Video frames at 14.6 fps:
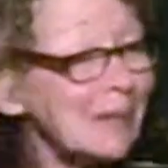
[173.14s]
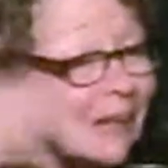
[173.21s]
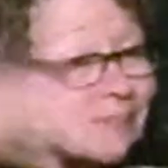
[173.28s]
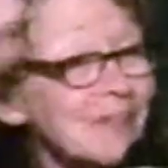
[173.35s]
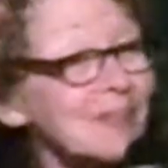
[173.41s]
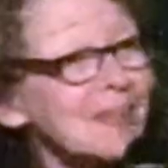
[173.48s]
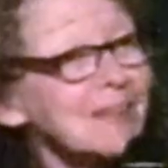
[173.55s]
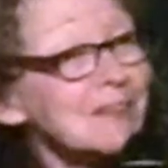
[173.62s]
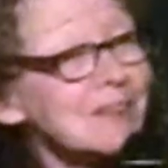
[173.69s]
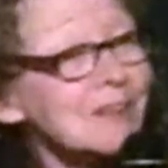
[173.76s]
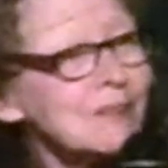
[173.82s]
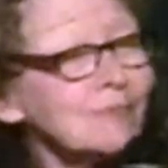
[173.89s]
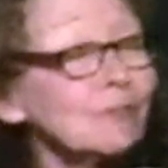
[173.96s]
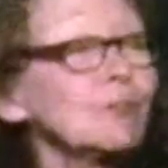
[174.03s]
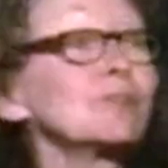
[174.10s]
we have to think to
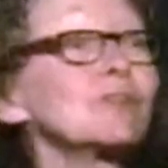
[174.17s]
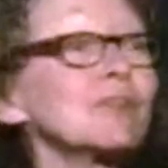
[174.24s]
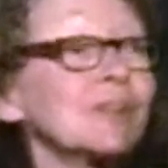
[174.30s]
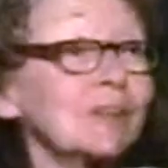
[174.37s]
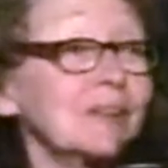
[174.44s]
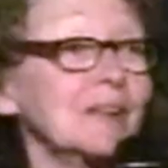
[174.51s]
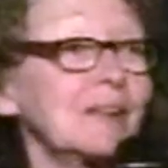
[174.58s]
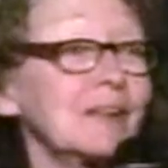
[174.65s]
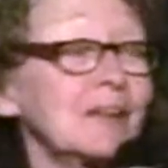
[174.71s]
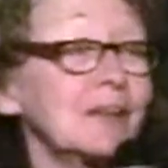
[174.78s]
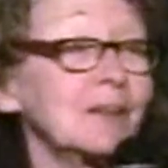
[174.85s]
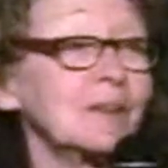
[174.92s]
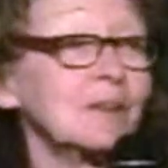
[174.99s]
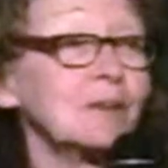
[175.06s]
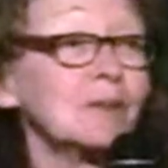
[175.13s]
the future.
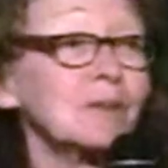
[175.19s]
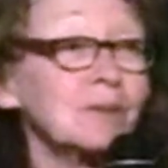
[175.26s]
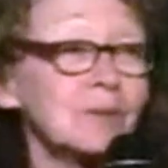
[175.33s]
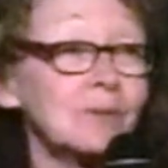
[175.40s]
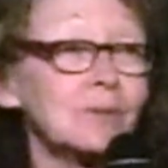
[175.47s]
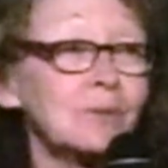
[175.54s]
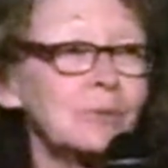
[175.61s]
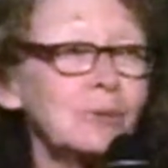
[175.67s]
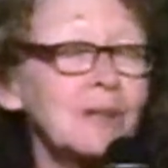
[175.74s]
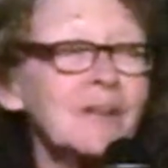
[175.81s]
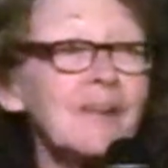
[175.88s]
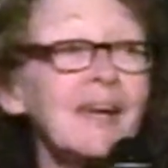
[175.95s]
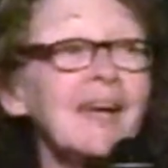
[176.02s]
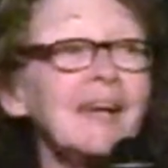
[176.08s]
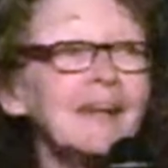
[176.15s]
Would
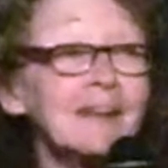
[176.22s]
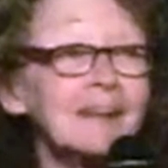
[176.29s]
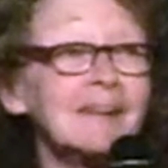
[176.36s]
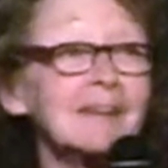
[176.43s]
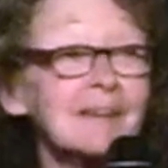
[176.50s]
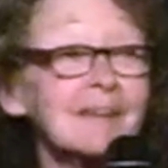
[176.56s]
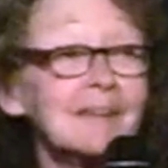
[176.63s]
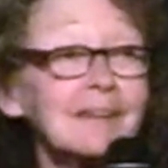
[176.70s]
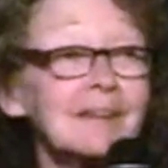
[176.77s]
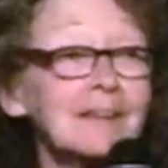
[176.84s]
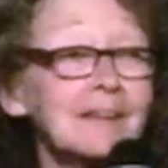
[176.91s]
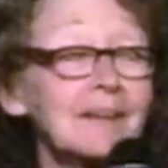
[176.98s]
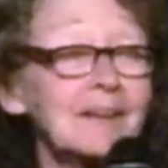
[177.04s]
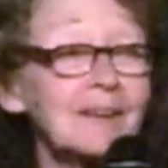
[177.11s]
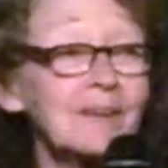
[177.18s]
they,
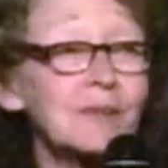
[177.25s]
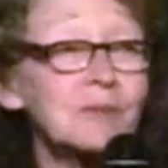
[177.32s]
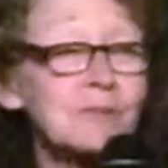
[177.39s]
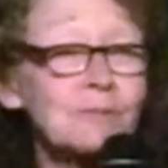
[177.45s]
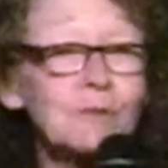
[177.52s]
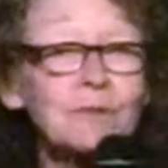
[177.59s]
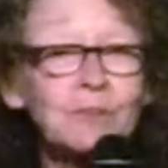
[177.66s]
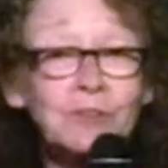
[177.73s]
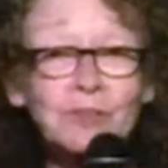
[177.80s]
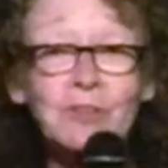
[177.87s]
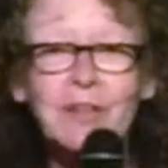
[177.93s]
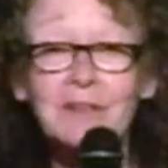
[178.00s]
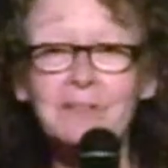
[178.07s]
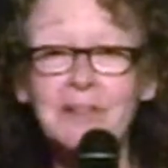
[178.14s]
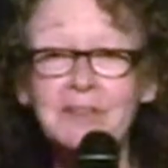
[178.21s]
those future
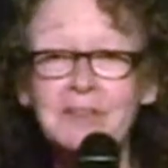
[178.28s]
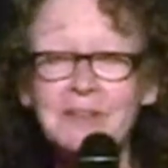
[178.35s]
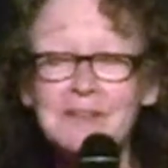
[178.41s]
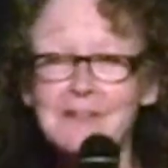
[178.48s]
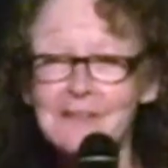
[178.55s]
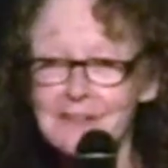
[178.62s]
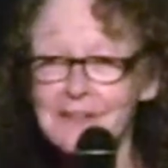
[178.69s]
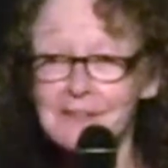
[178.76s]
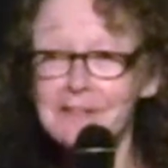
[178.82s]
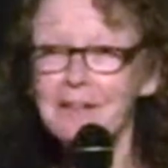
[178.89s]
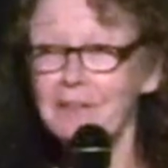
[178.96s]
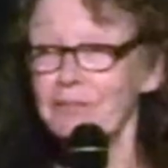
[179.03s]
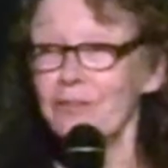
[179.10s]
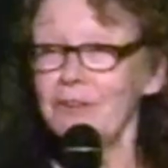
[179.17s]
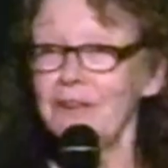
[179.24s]
generations in this
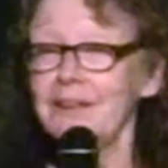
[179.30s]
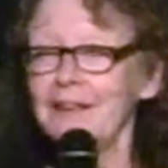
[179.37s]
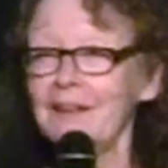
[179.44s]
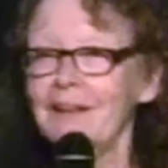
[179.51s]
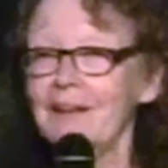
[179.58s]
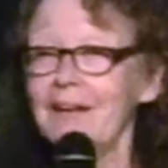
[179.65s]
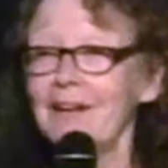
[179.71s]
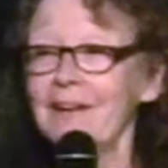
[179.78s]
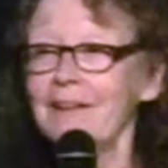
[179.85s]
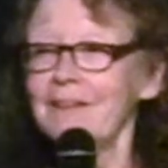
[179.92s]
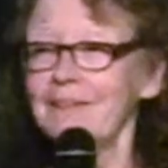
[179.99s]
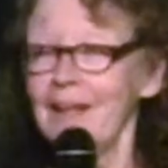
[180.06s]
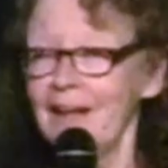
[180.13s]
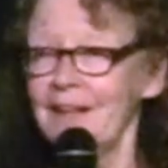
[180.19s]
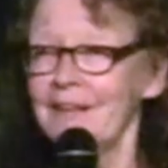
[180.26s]
country,
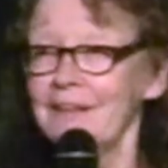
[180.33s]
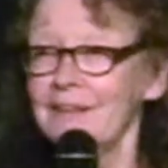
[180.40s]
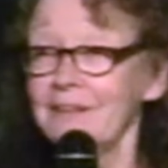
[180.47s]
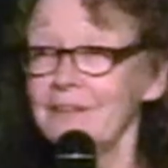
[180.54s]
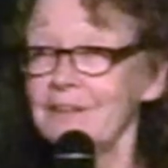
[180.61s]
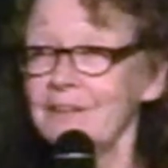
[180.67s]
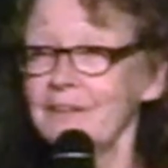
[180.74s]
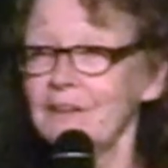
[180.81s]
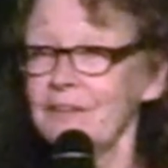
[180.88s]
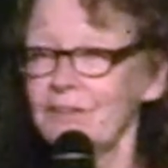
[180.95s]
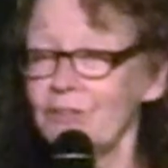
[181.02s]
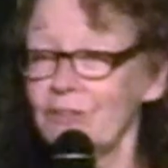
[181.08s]
like a